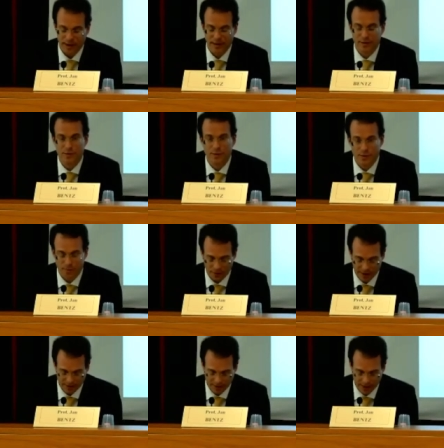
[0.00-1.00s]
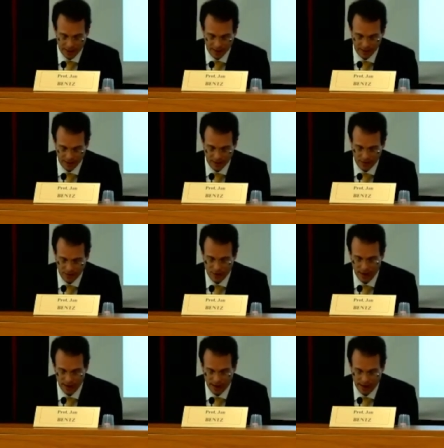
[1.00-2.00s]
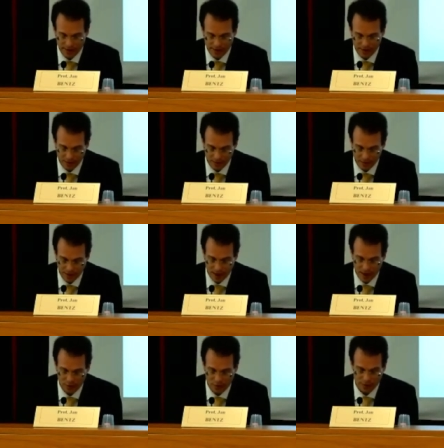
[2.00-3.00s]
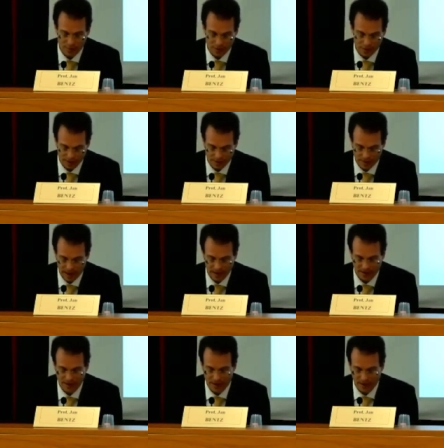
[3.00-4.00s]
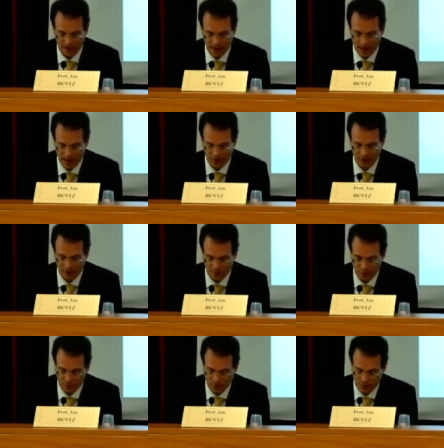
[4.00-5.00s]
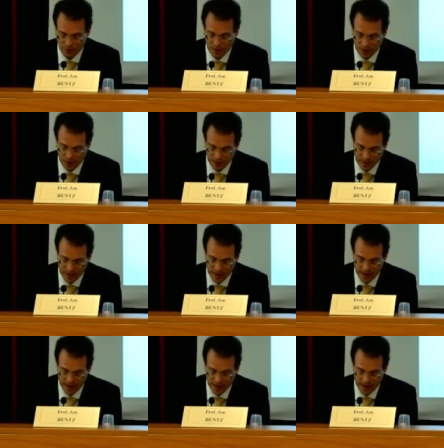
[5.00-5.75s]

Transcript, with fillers: relates to the potentiality of created essence, which participates in the actus purus of God.